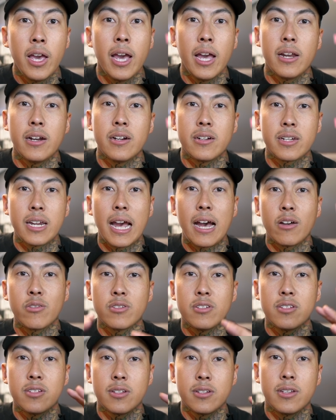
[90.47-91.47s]
and there are
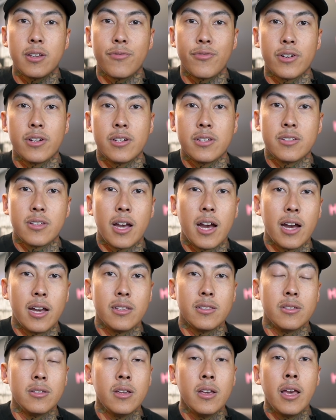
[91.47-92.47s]
thousands of different
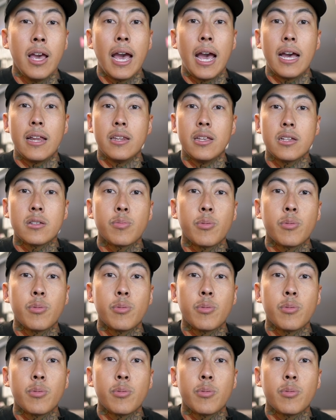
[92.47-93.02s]
designs. At this